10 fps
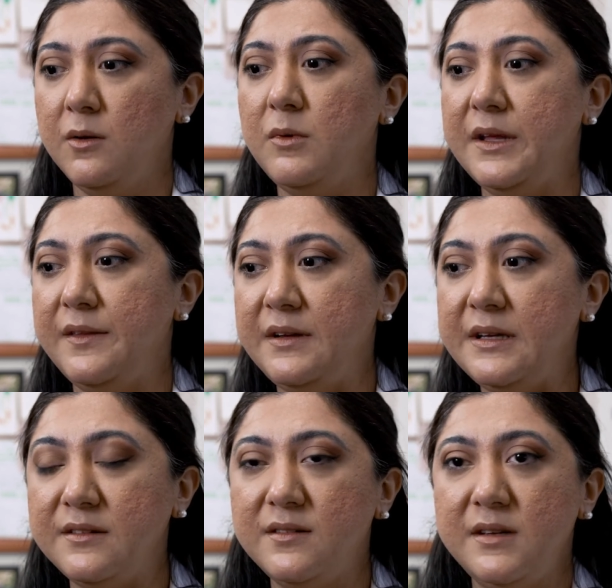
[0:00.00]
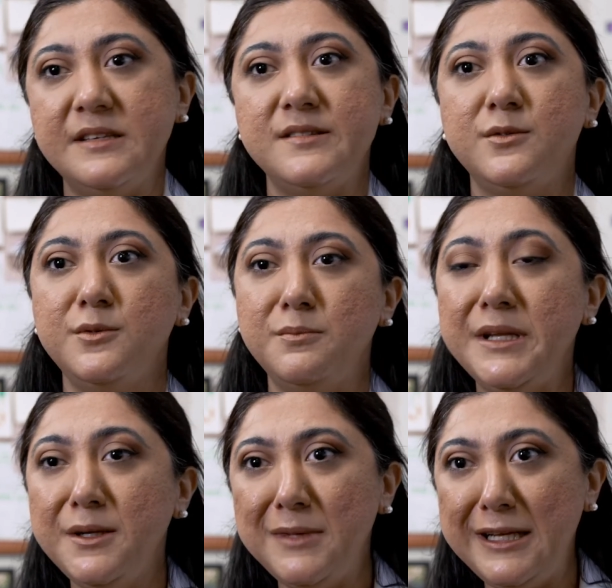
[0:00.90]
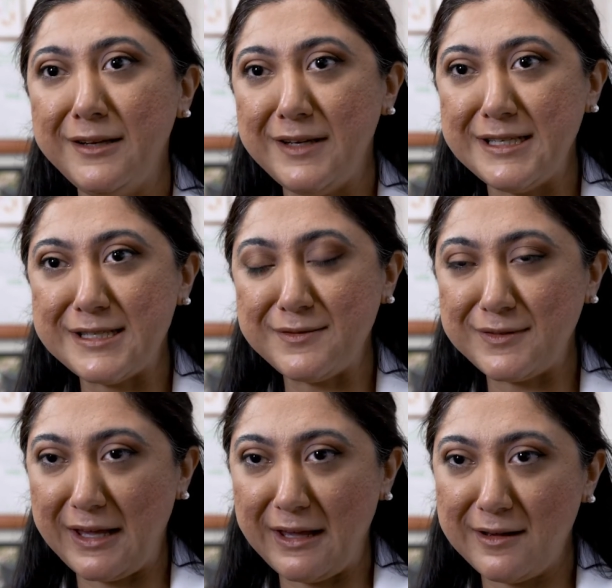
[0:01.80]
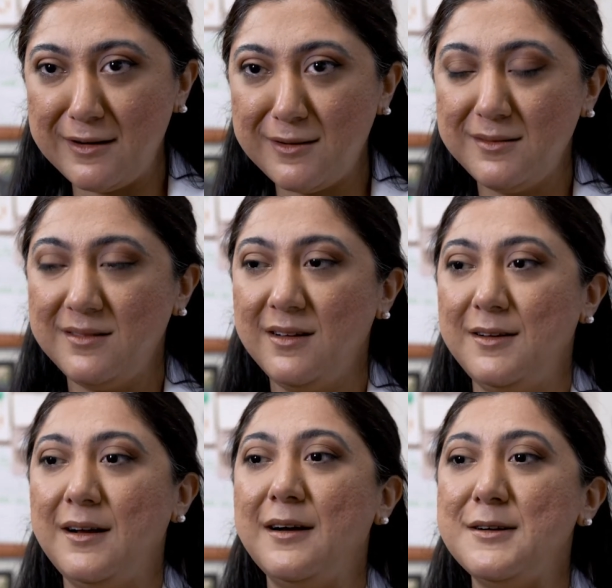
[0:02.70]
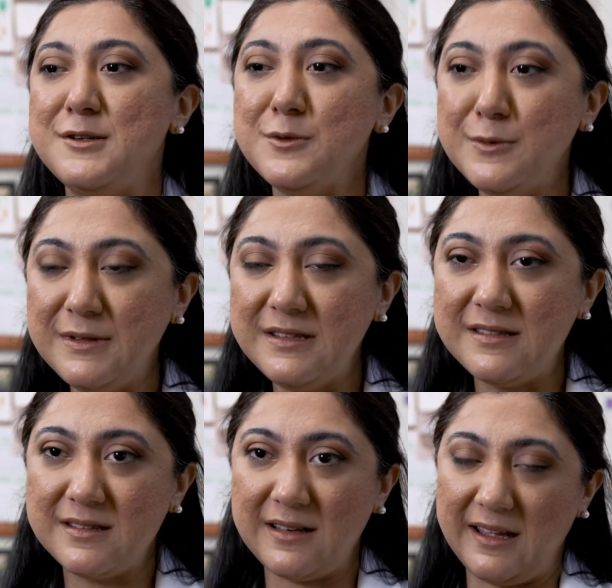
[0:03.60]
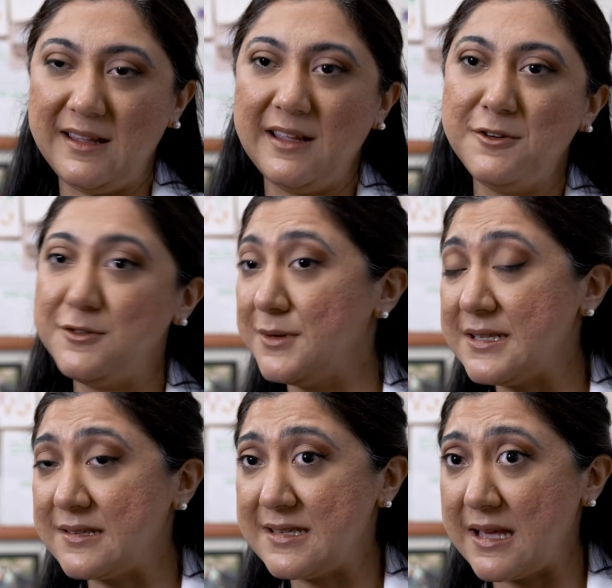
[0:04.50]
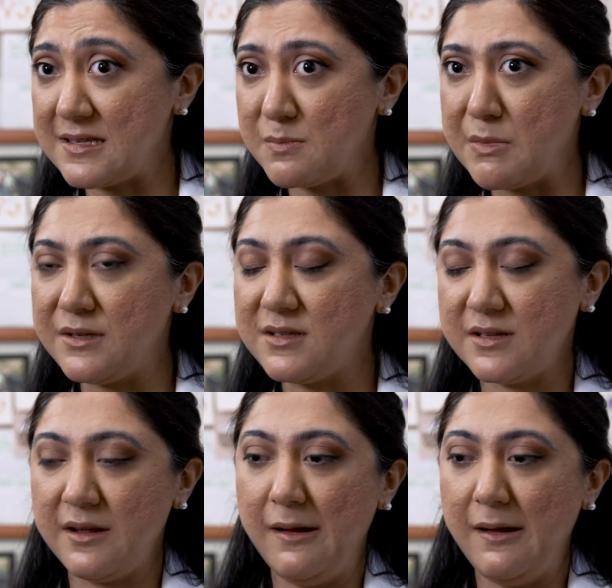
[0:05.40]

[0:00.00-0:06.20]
whether it is through minimally invasive care, our tools like caries risk assessment